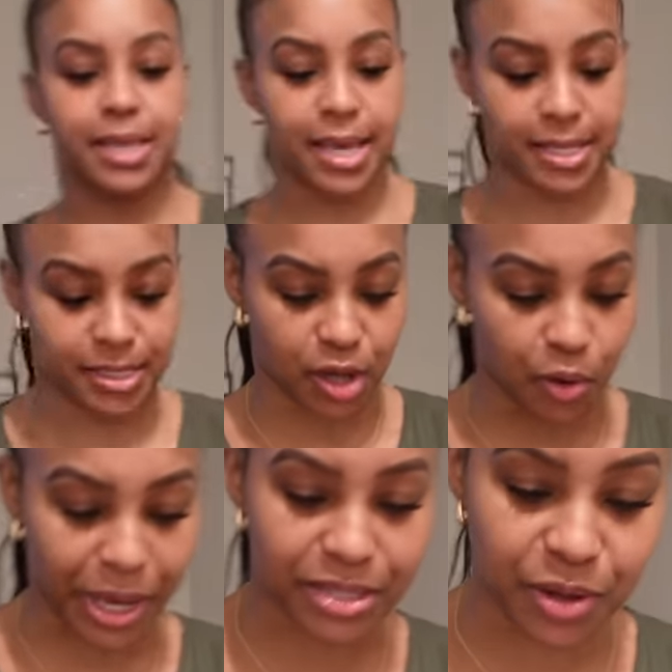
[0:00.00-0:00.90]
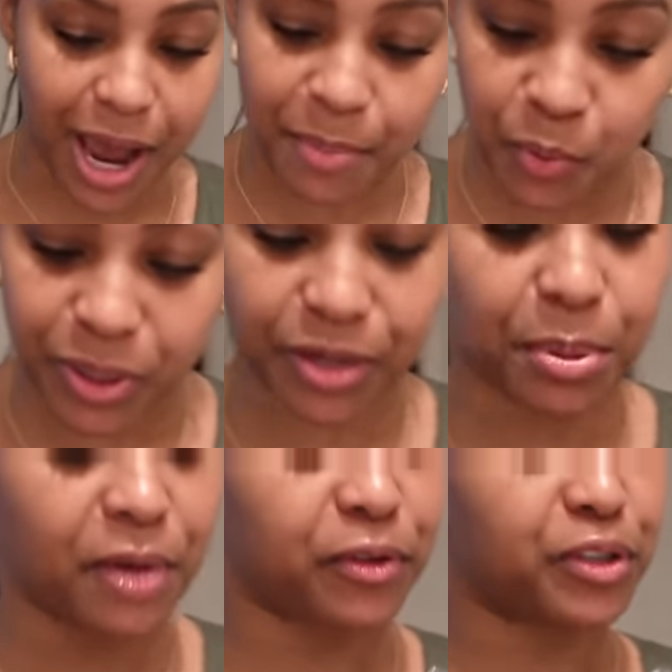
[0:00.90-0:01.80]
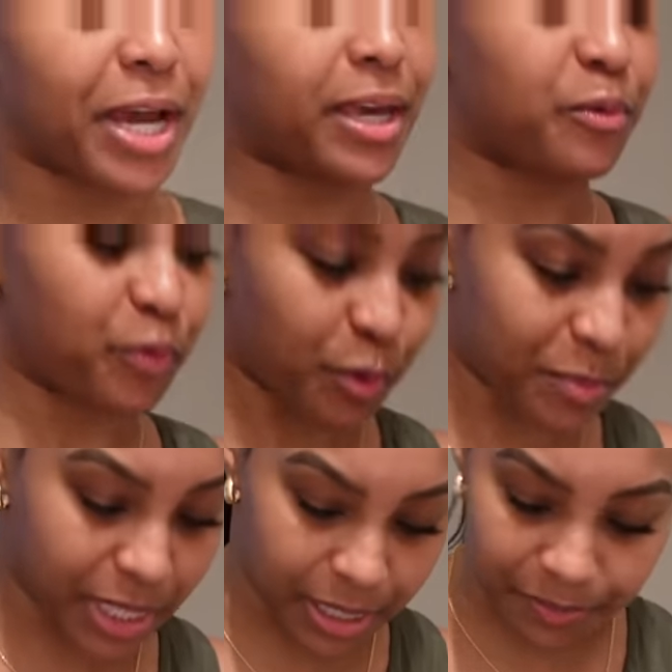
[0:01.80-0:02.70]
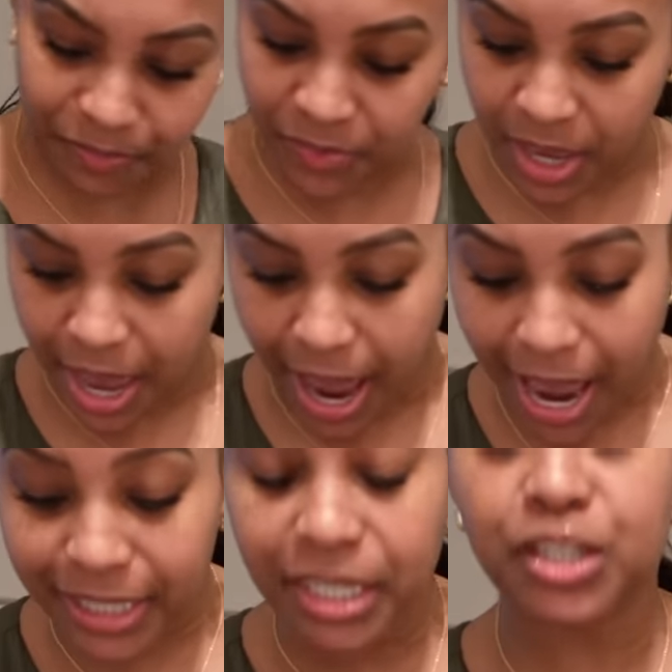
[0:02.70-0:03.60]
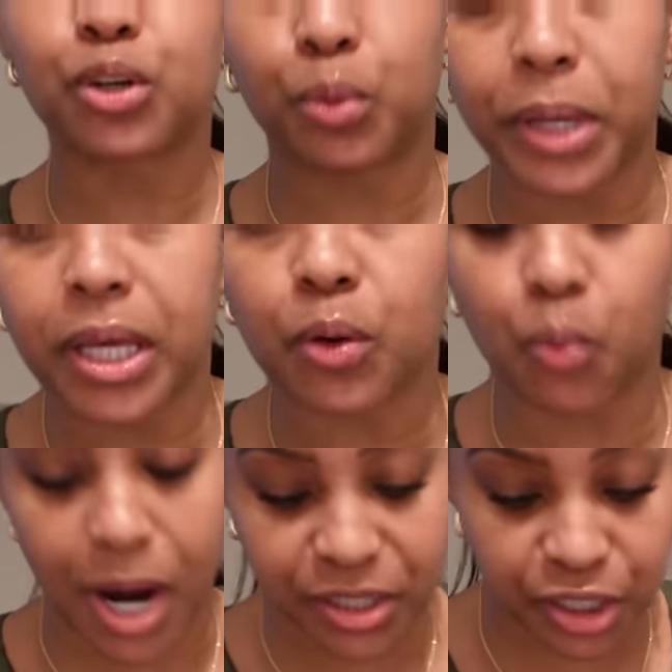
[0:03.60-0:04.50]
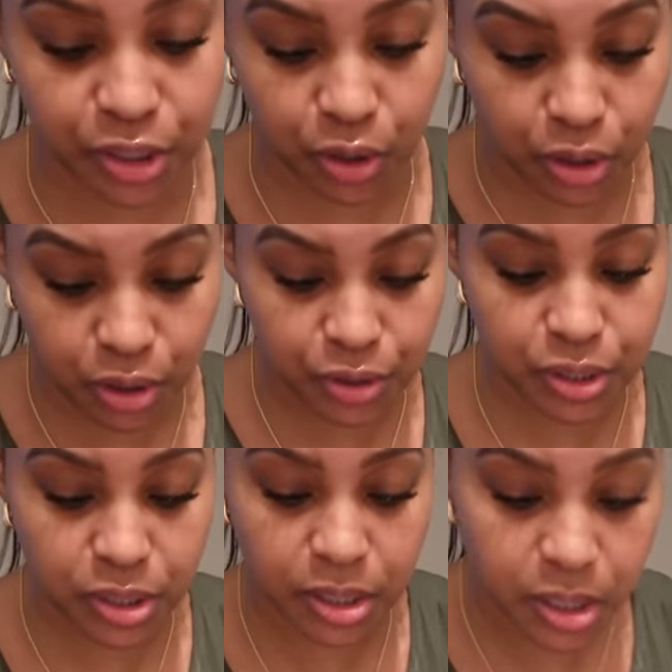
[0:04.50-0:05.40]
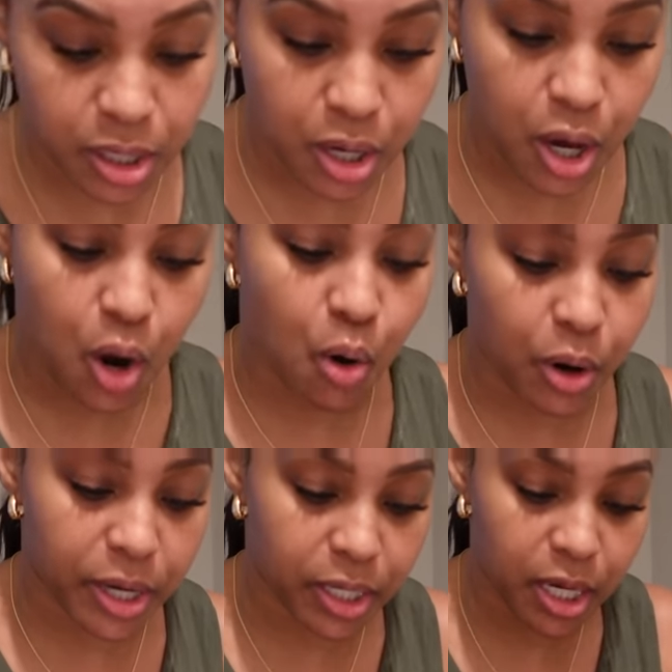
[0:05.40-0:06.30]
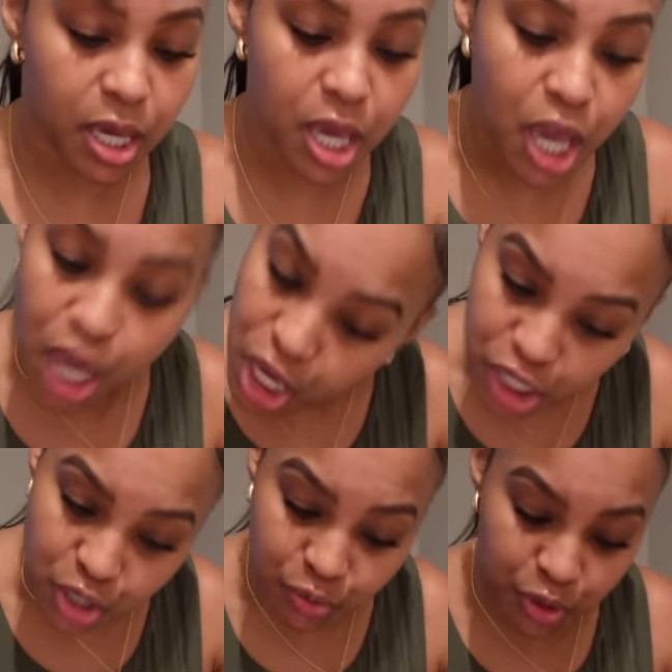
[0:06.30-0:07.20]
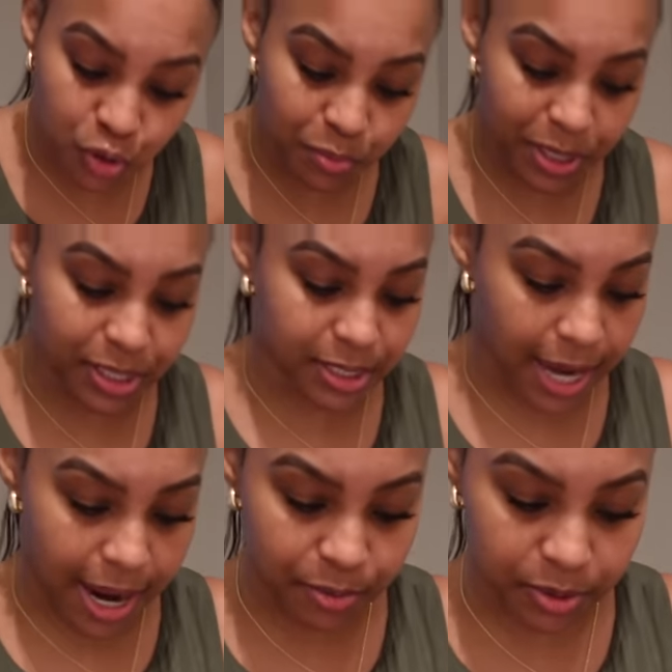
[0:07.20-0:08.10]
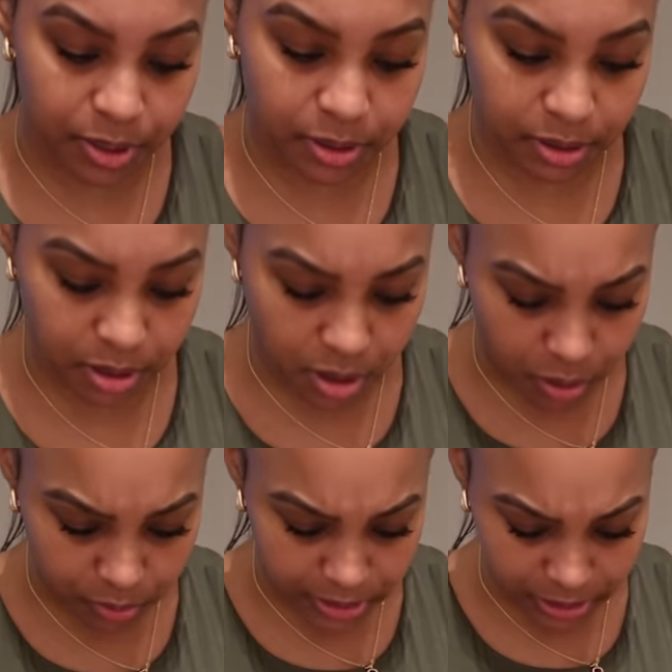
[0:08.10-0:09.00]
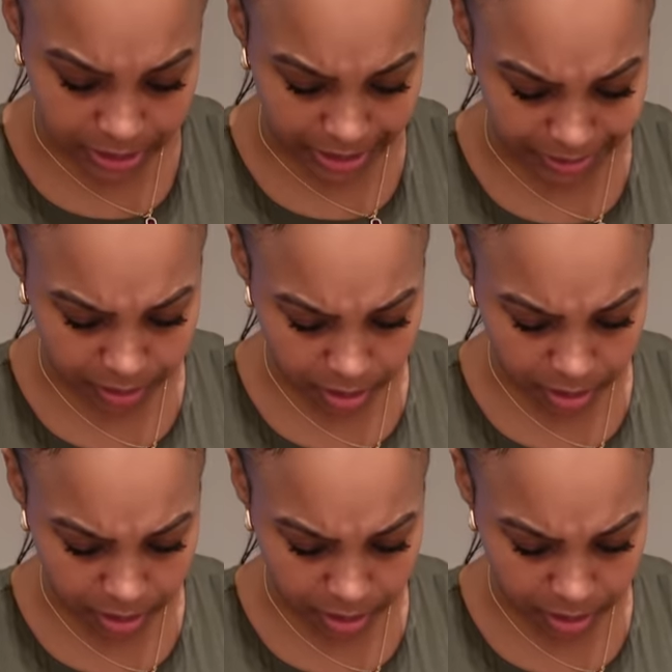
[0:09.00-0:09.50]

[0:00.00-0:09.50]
this. Okay, so I've been wanting a puffer jacket for a minute. I need to quit watching girls on YouTube because Kyra, oh, is this leather?